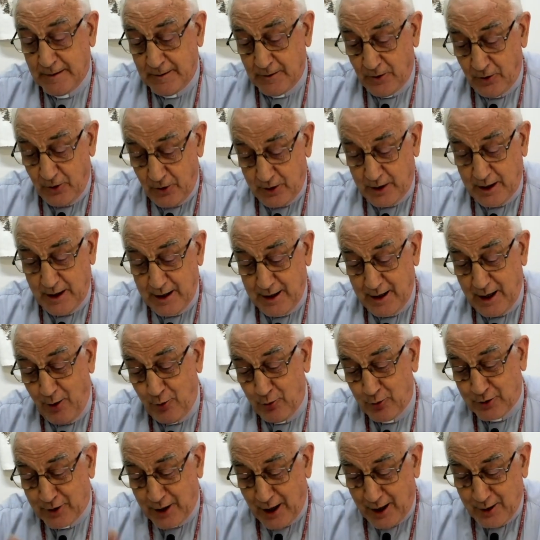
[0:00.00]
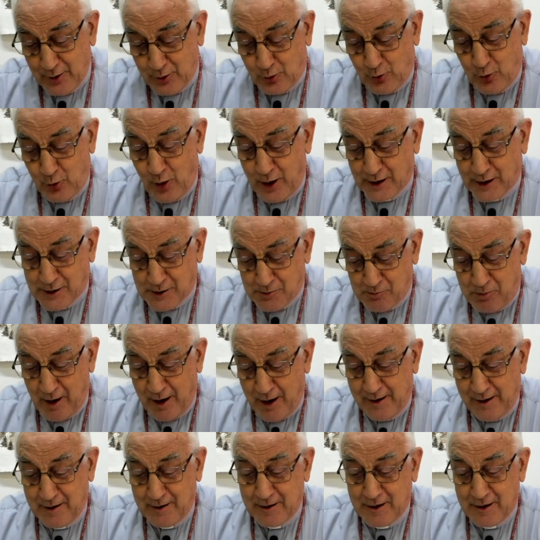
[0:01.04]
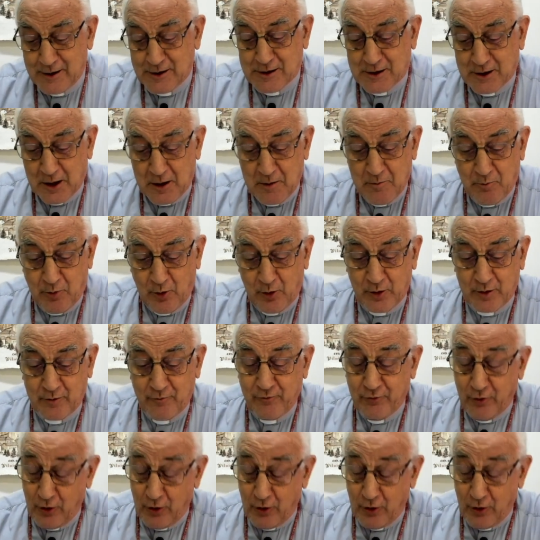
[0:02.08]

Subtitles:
Okay, I'll try to explain these three points.